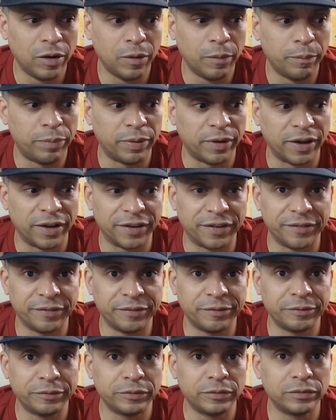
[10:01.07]
But,
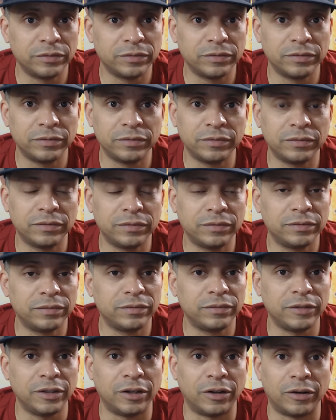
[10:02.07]

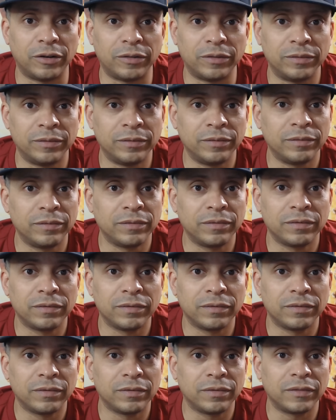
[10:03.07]
you know,
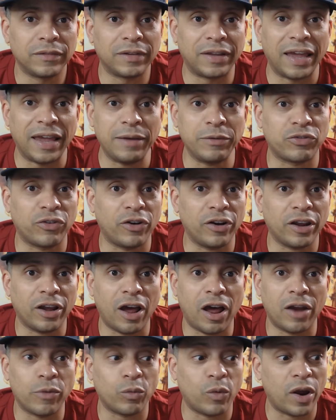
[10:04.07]
games running
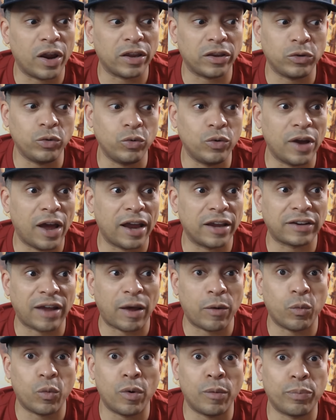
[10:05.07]
on what you guys
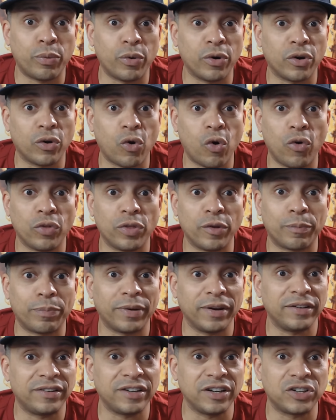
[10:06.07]
at one point called the
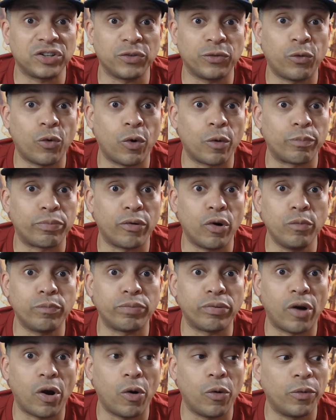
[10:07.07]
PlayStation 4 Pro
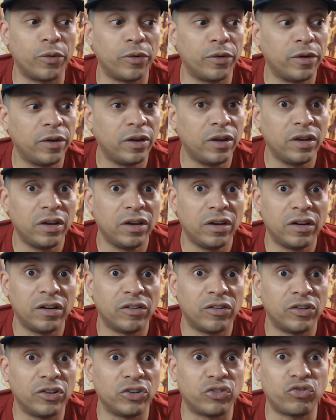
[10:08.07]
Pro
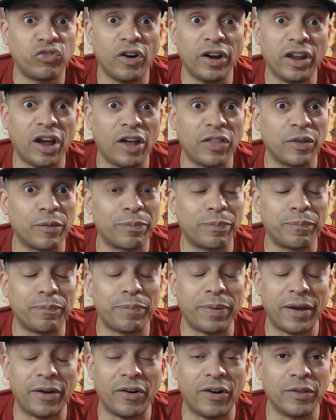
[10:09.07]
is running on the
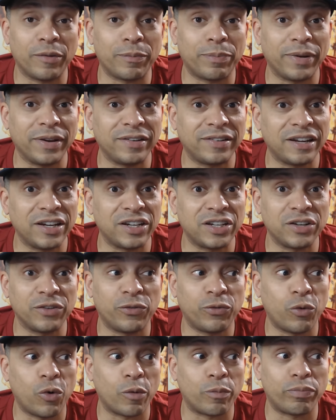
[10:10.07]
better on the PlayStation
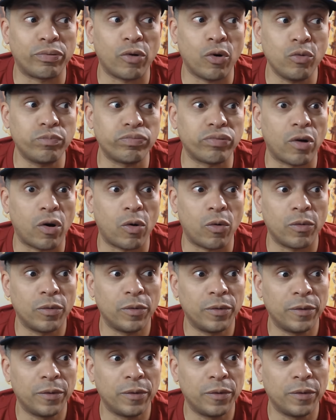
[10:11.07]
4 Pro Pro.